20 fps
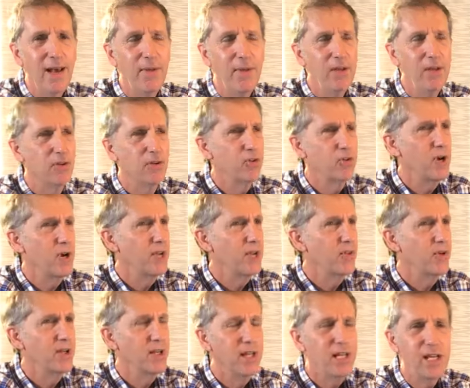and that you'll
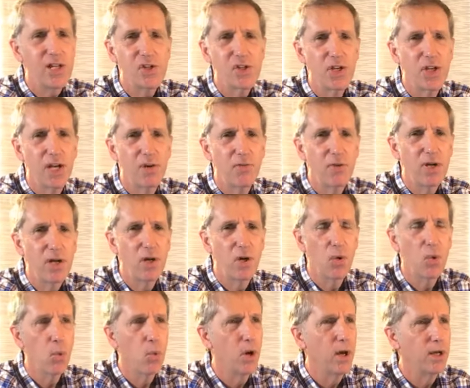strengthen each and
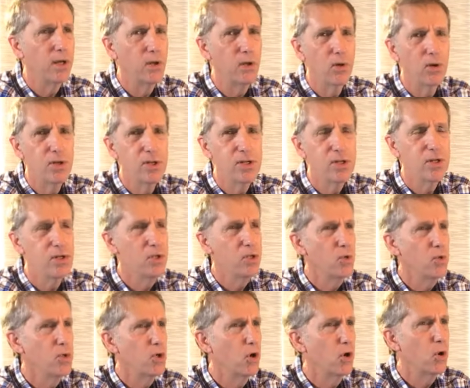every one, Lord, to
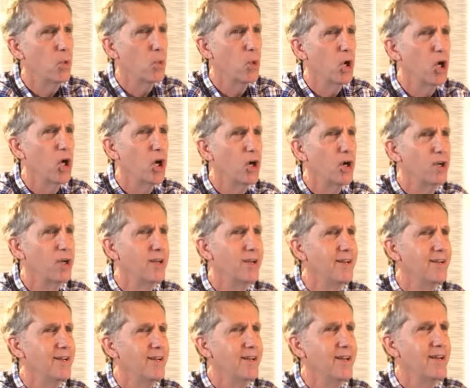do your work.